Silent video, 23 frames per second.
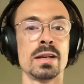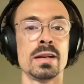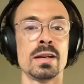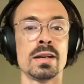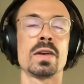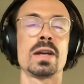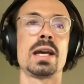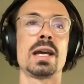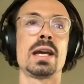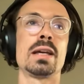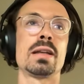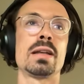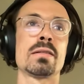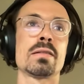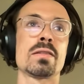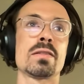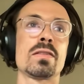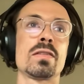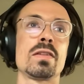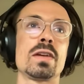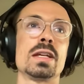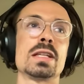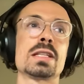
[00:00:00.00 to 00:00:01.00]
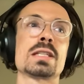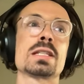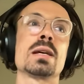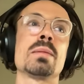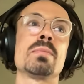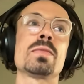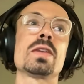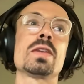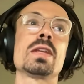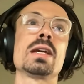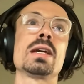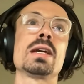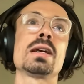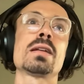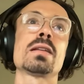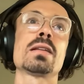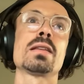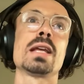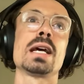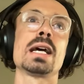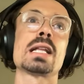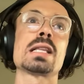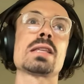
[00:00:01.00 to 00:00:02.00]
And it's something
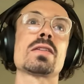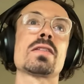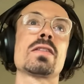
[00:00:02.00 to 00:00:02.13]
that